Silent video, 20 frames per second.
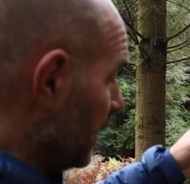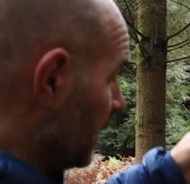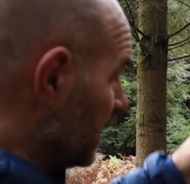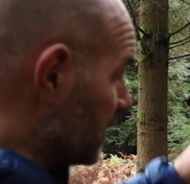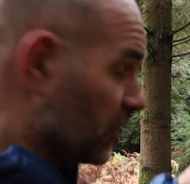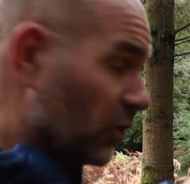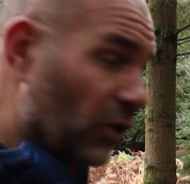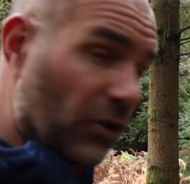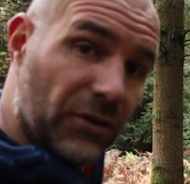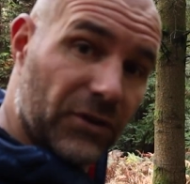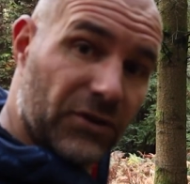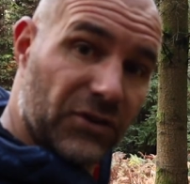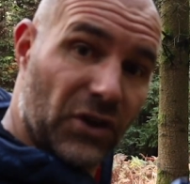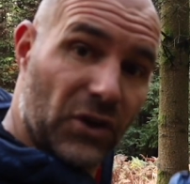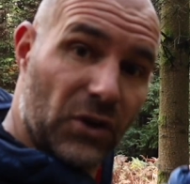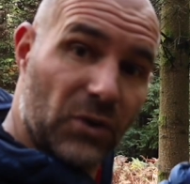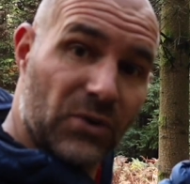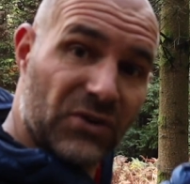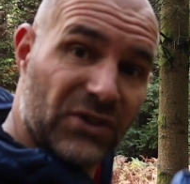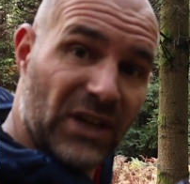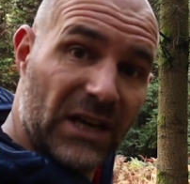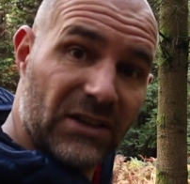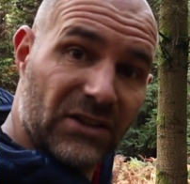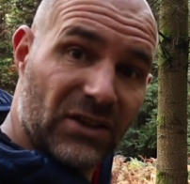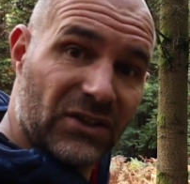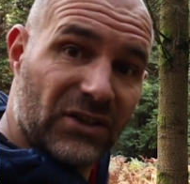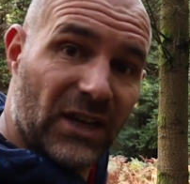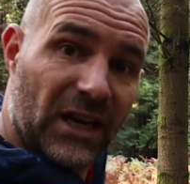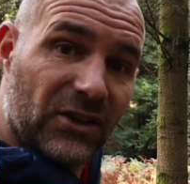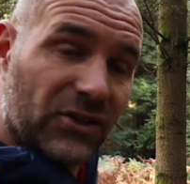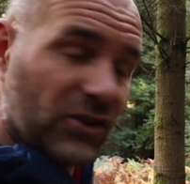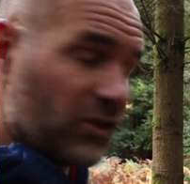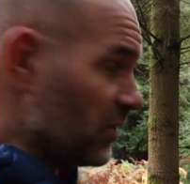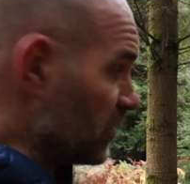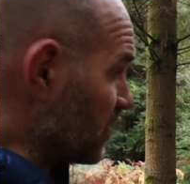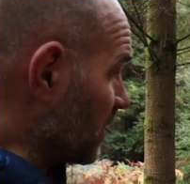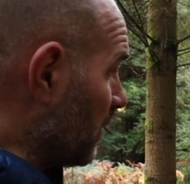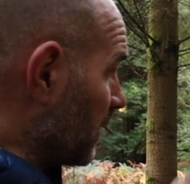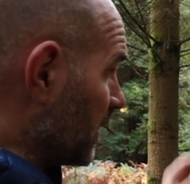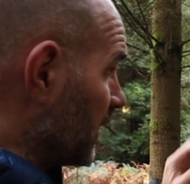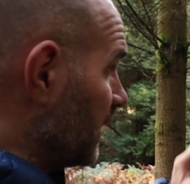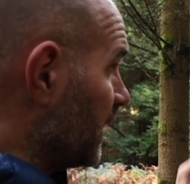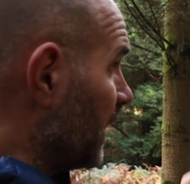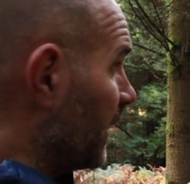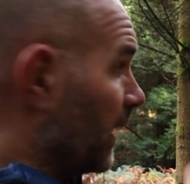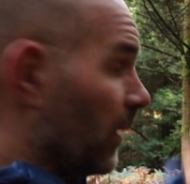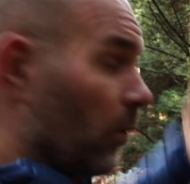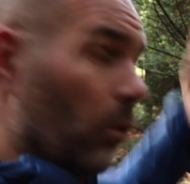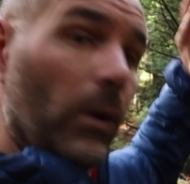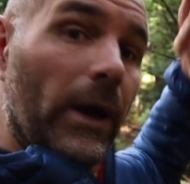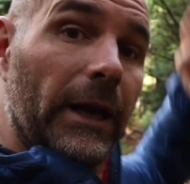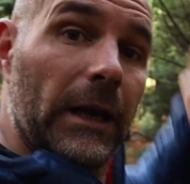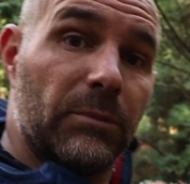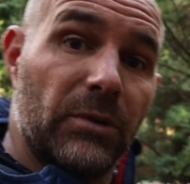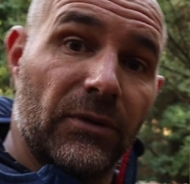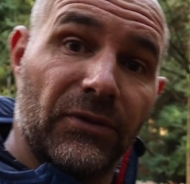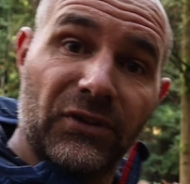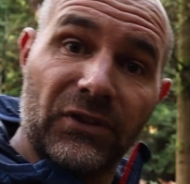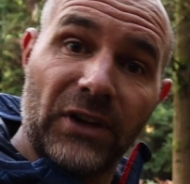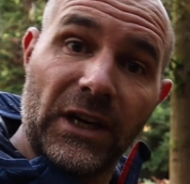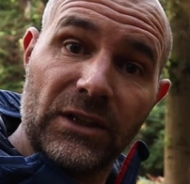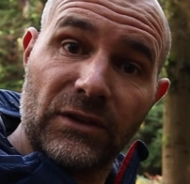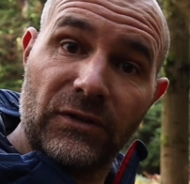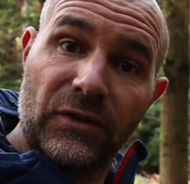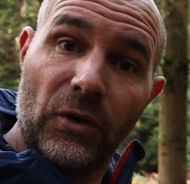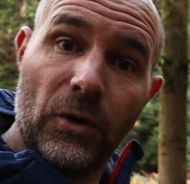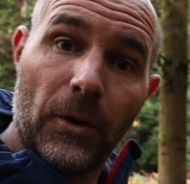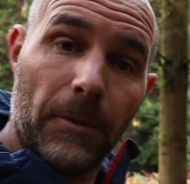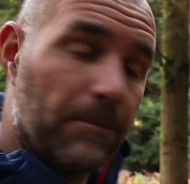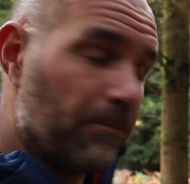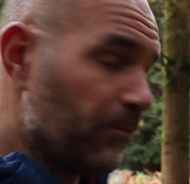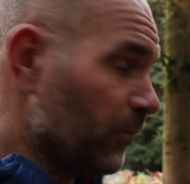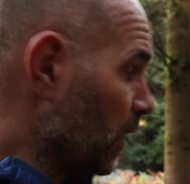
It's got the 2 centre sections, so I can get it well above 6 foot.